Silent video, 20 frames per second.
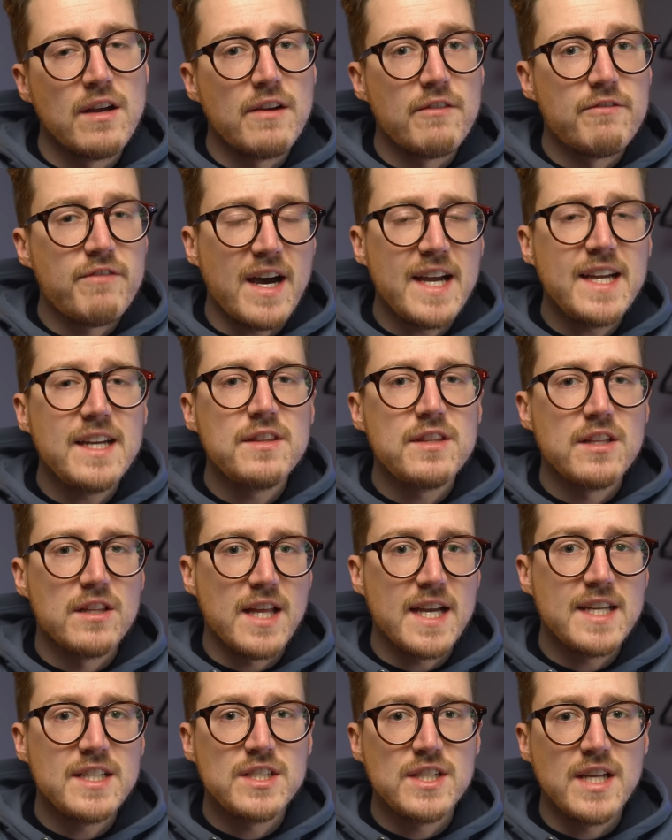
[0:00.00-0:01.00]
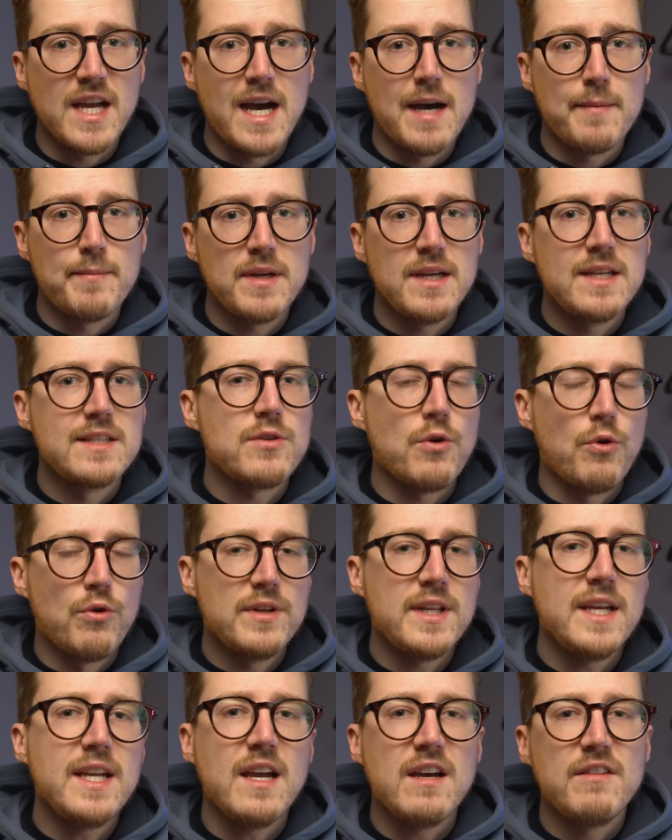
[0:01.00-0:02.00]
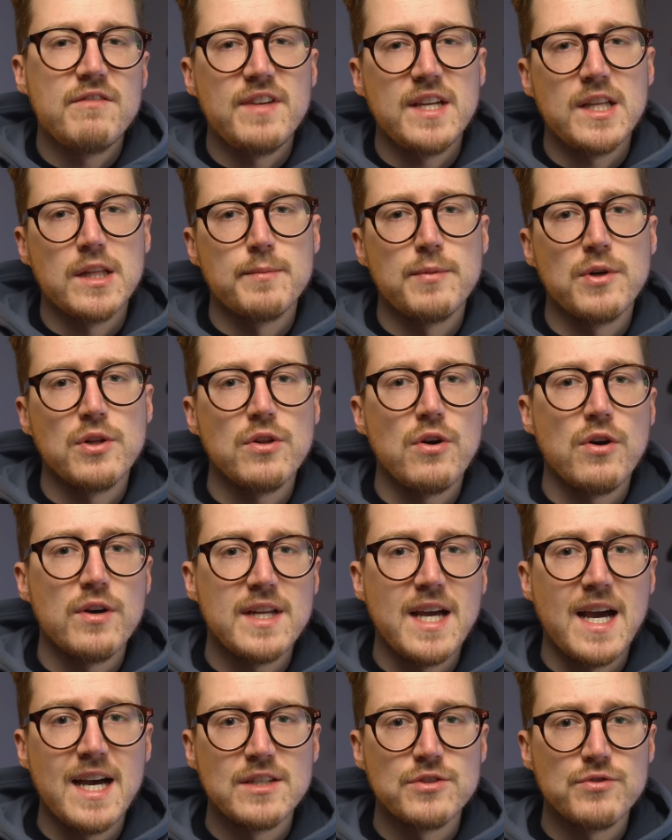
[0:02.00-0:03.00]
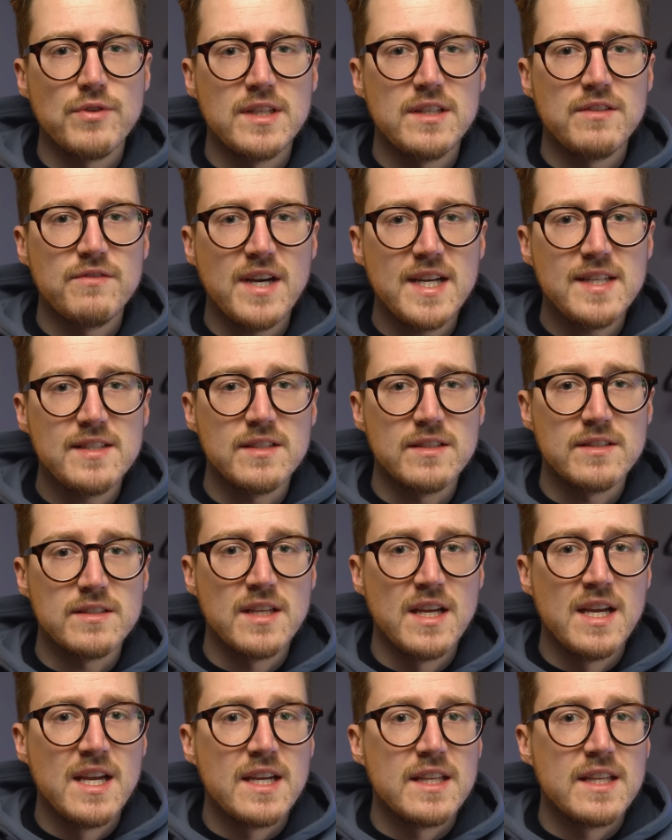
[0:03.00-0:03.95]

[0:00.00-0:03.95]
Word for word: via the Litchi app is only available on Android devices.